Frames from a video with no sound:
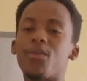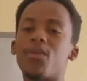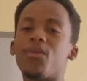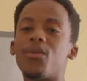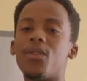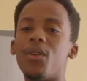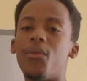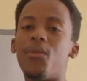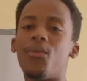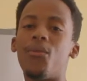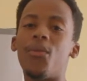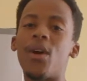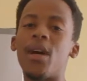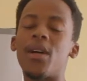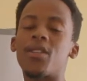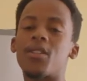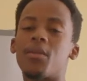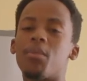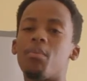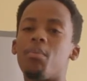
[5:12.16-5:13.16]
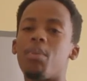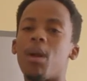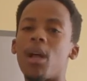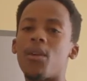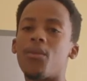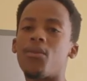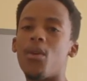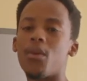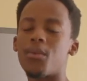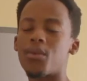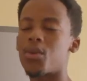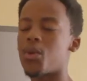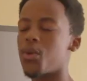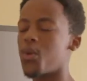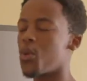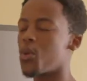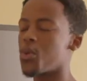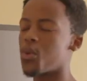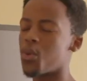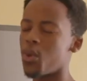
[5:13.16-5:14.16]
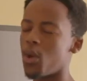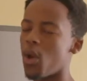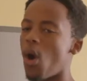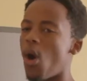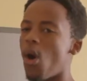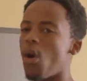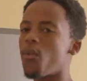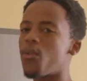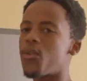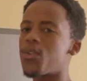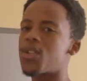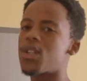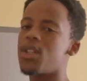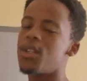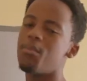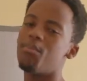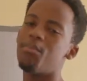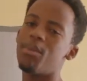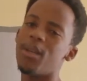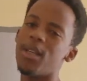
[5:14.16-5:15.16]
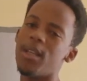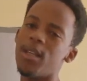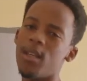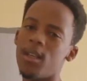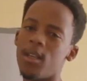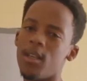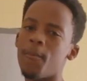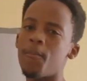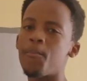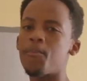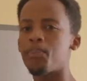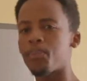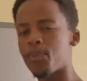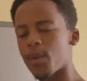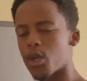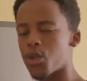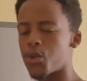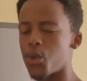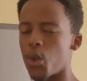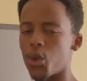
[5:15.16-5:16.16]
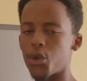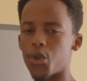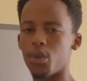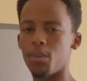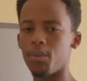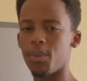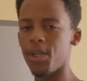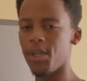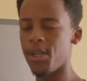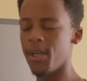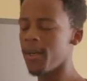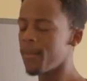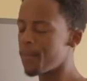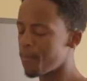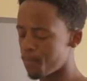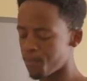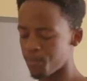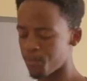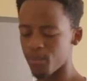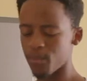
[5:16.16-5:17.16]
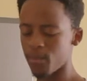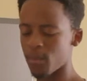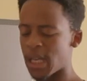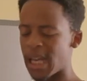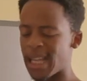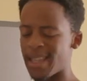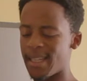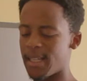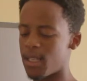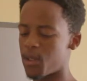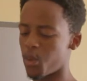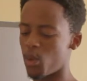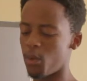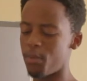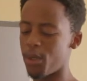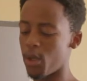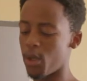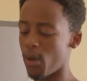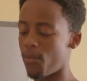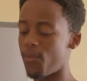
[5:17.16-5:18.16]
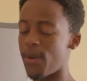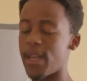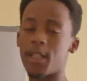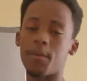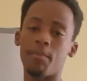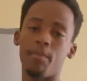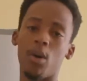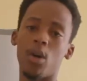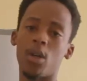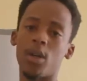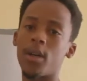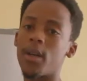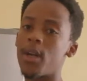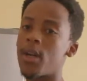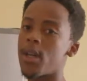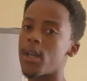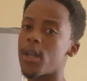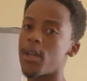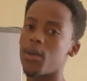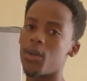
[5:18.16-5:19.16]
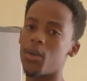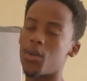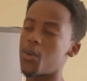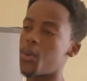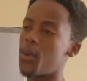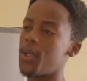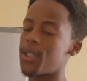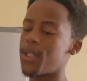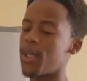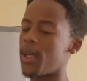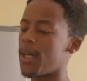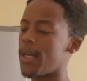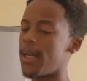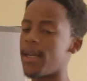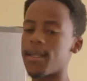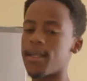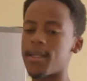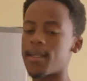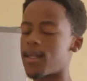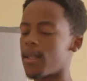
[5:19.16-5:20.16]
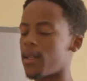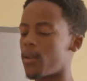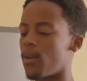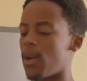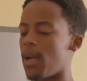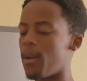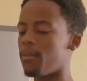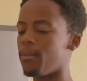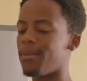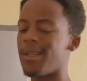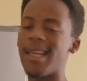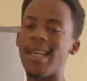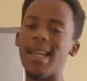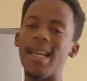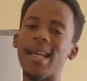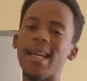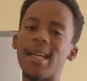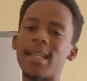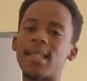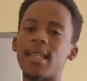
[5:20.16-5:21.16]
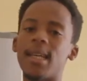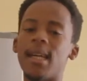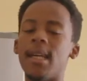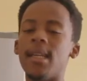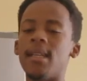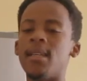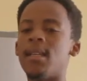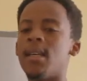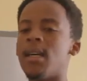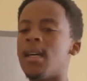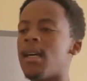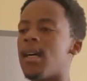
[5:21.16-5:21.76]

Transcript: the first platforms to use will obviously be social media. This will be your Facebook, your Twitter, Instagram, LinkedIn.